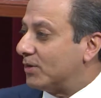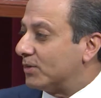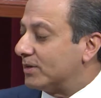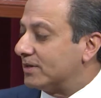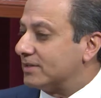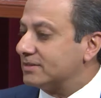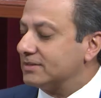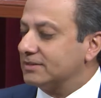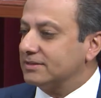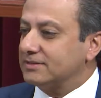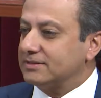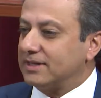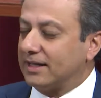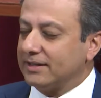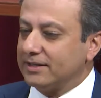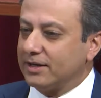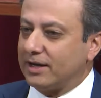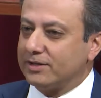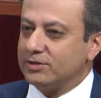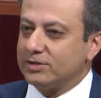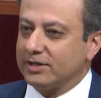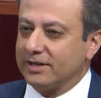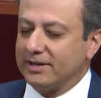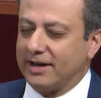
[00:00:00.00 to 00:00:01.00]
hour. I
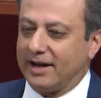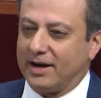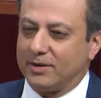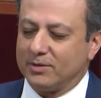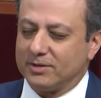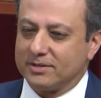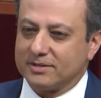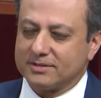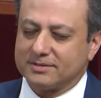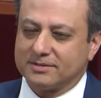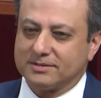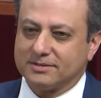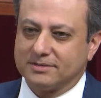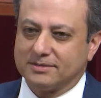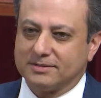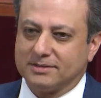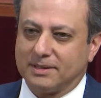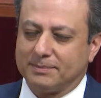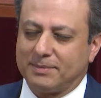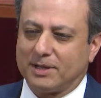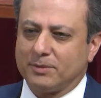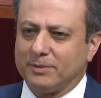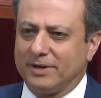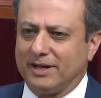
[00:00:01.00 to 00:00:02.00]
literally I took an hour.
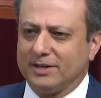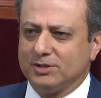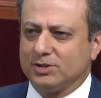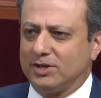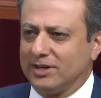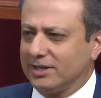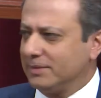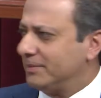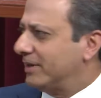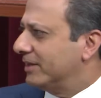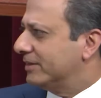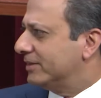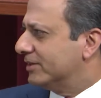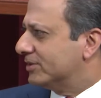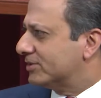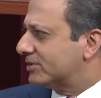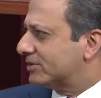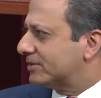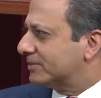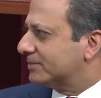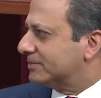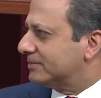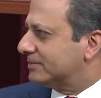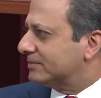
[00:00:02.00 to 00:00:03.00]
And by the way, I talk about
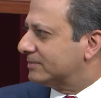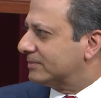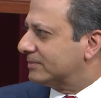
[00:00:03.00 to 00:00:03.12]
this